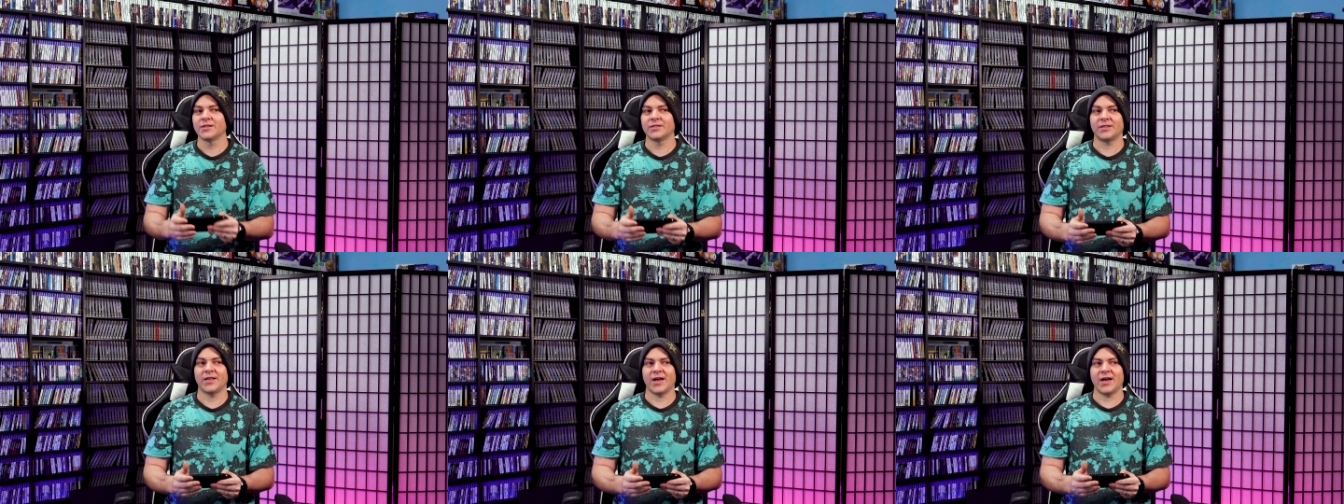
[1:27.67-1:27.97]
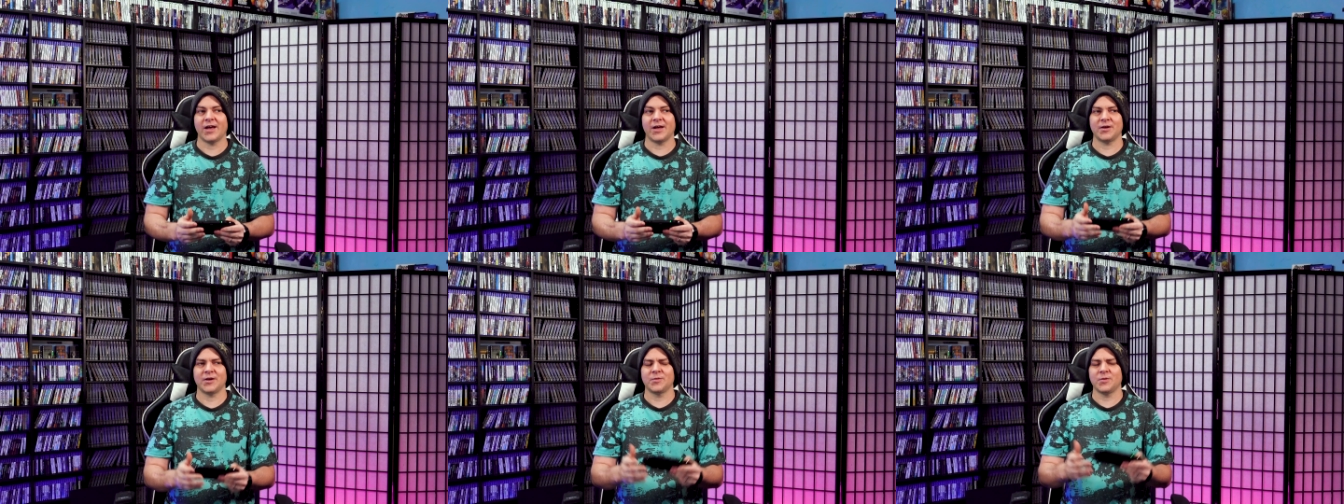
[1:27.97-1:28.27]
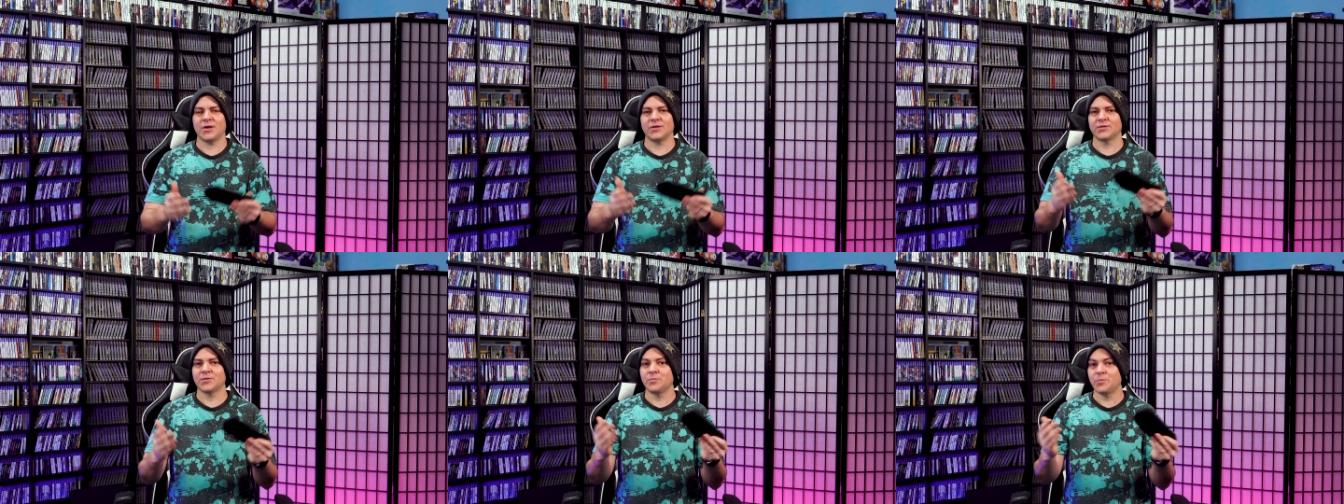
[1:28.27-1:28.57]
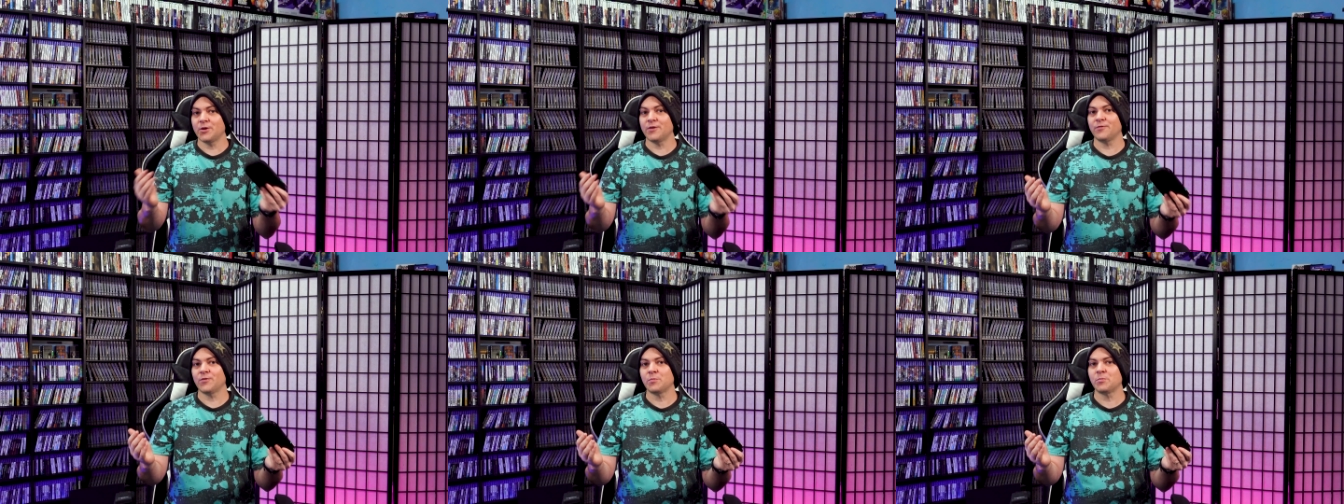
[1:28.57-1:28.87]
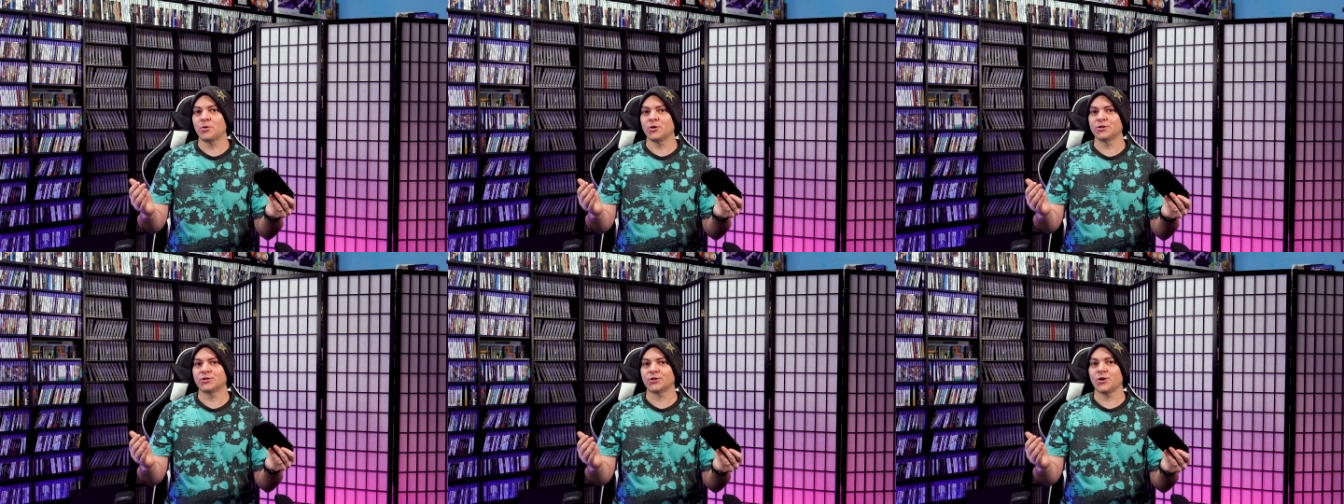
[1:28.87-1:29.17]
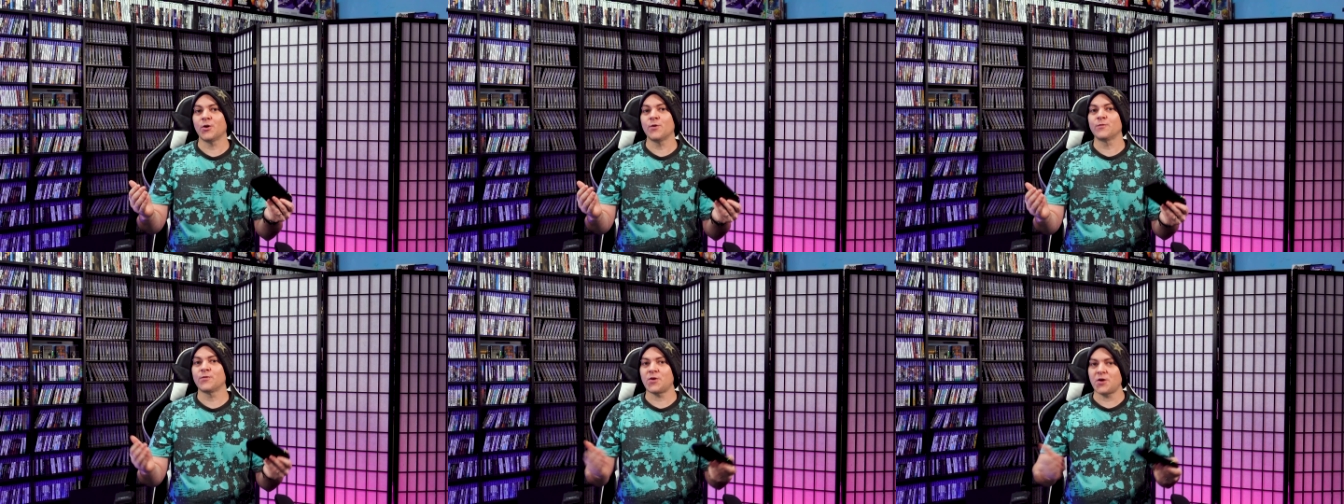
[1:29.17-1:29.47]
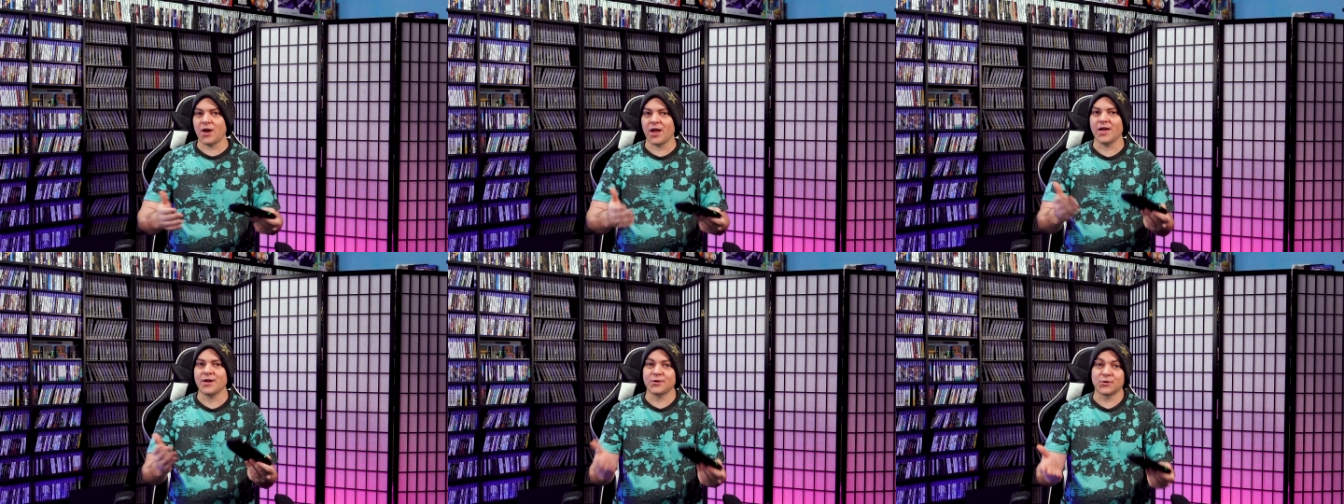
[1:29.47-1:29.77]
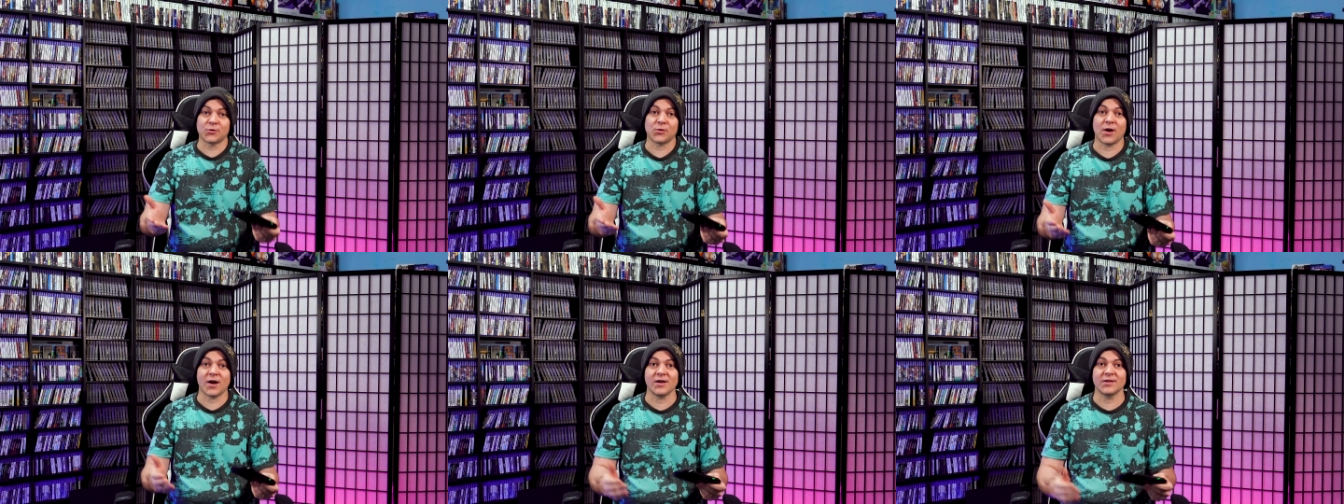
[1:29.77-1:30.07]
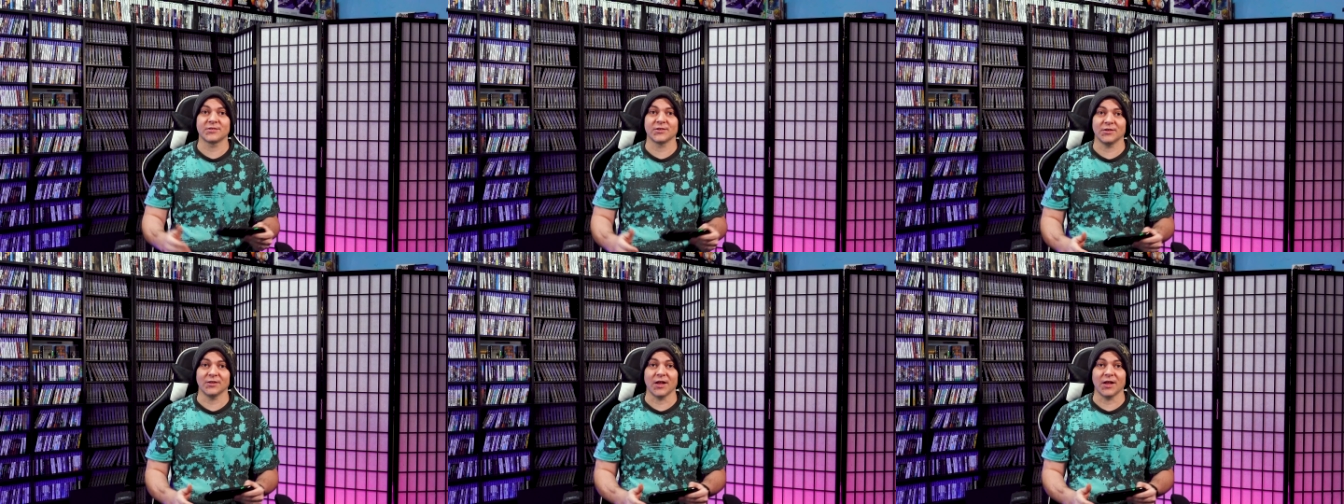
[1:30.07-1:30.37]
that is a bit of a pushover and cries a